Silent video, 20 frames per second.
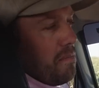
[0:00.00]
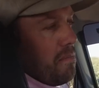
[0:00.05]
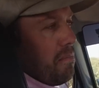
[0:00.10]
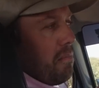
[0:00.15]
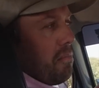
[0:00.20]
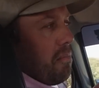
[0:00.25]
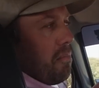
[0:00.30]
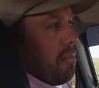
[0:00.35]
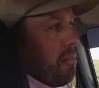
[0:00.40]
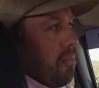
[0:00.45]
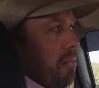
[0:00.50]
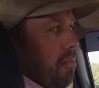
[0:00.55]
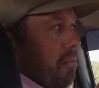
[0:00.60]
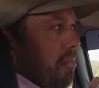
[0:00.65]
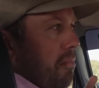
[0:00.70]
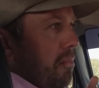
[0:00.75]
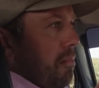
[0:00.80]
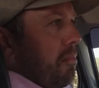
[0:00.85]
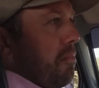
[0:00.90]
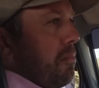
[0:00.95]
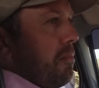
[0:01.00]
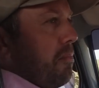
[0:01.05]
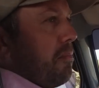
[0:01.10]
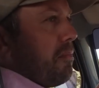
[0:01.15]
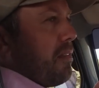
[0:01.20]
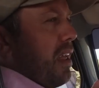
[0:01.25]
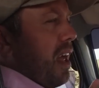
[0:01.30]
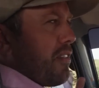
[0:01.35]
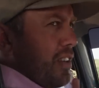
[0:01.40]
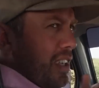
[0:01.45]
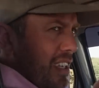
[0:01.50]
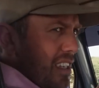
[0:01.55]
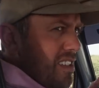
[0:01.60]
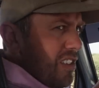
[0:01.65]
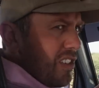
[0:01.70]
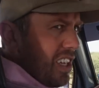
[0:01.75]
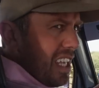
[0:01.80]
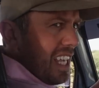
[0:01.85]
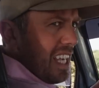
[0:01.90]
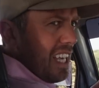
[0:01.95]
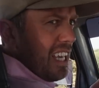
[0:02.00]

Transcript: We made it to Hodka just in